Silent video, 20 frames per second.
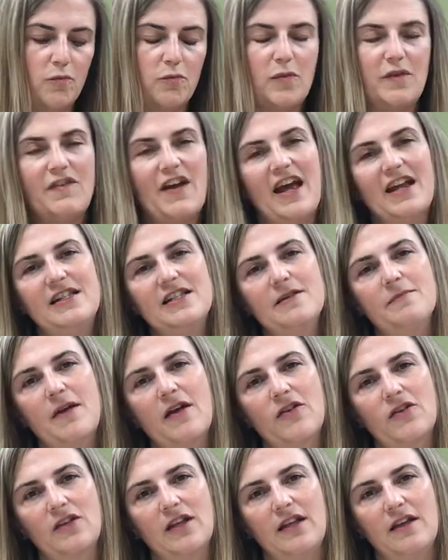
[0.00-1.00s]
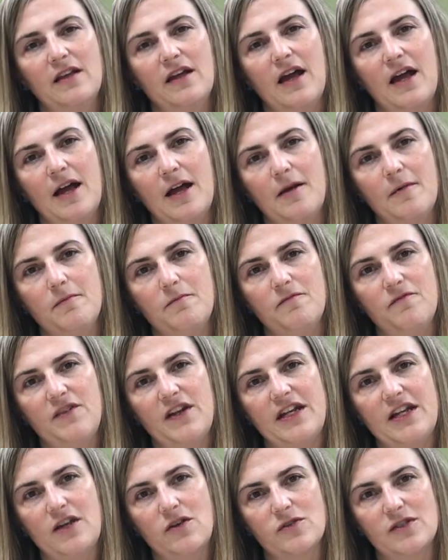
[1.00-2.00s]
We've had some other
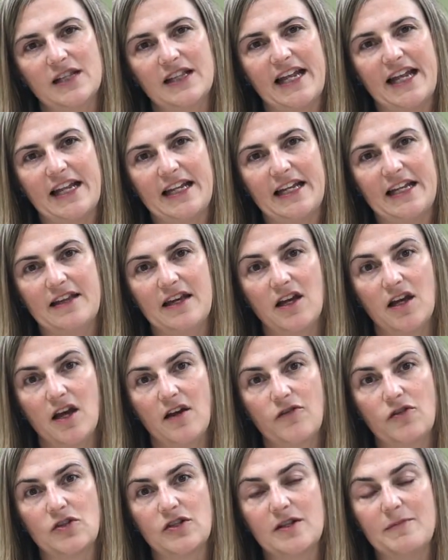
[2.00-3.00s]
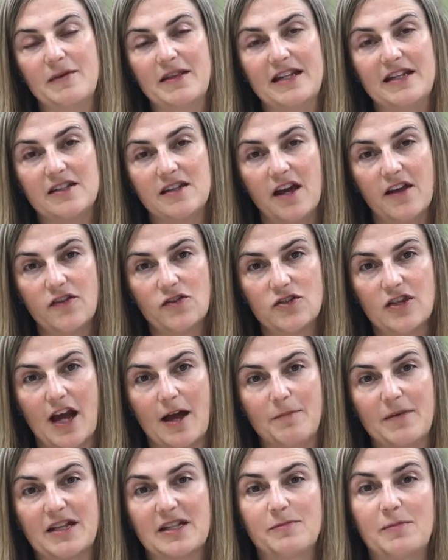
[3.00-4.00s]
videos lately that covered some of these other
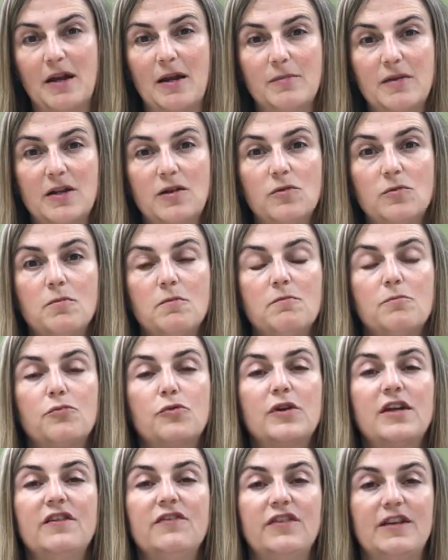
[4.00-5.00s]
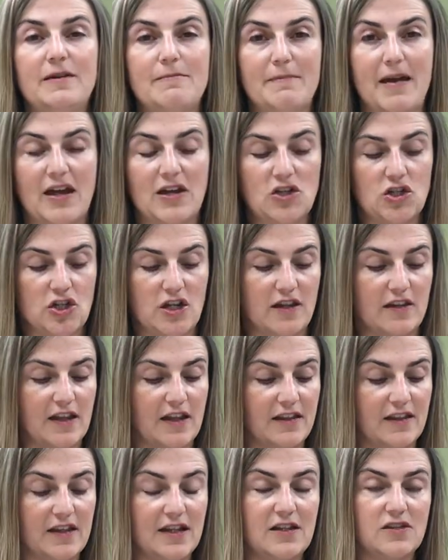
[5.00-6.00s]
topics, but I'm going to briefly mention
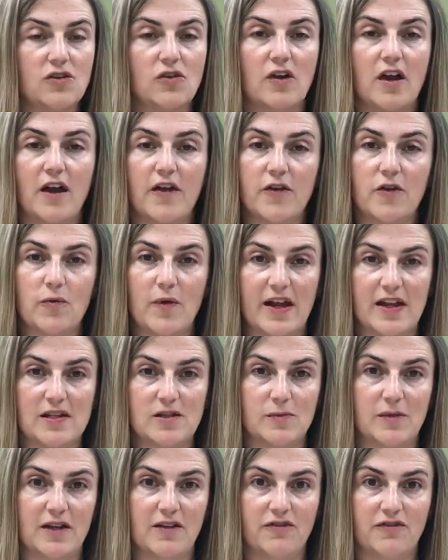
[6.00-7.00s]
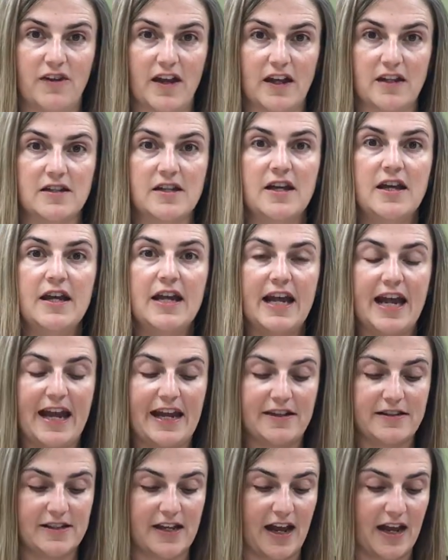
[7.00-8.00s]
that these are other ways we affect
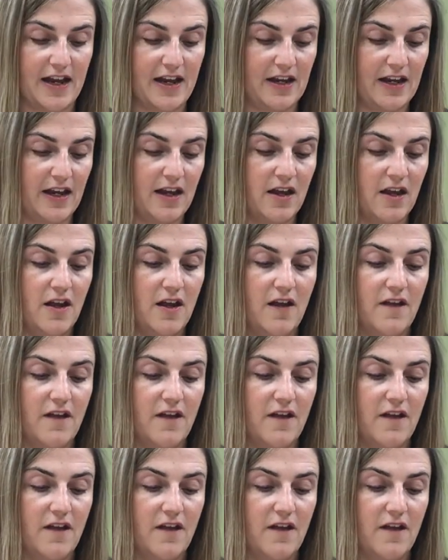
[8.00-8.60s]
anxiety.